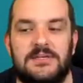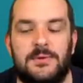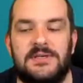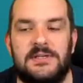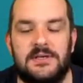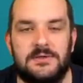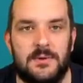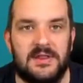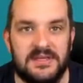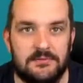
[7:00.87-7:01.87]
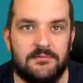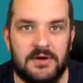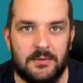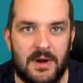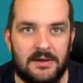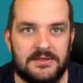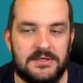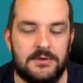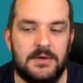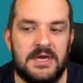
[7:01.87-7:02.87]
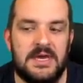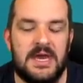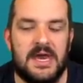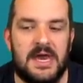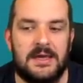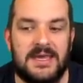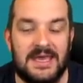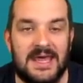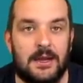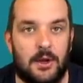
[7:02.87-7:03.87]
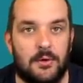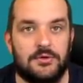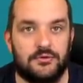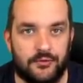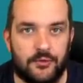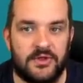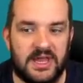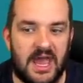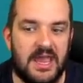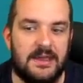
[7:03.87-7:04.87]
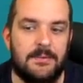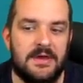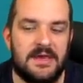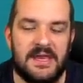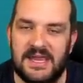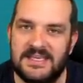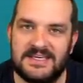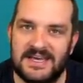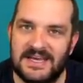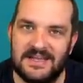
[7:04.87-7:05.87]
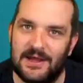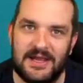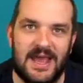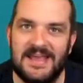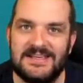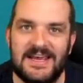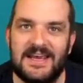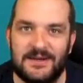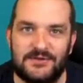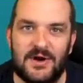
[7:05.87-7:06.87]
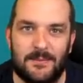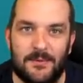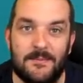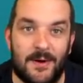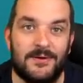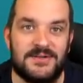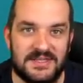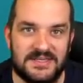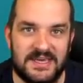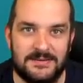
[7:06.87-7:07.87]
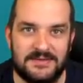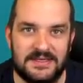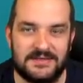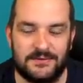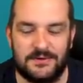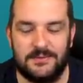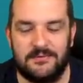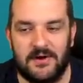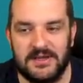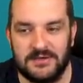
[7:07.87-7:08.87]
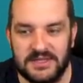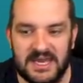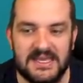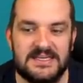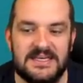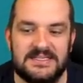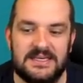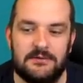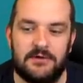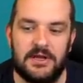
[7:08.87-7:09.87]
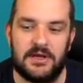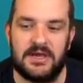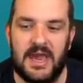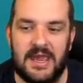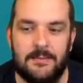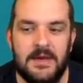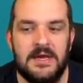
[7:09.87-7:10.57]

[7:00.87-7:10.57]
Switzerland as well. They did really well to get that goal to draw the game. Italy are going to trouble most of the teams in this tournament, right? So I think Italy's still a really good game.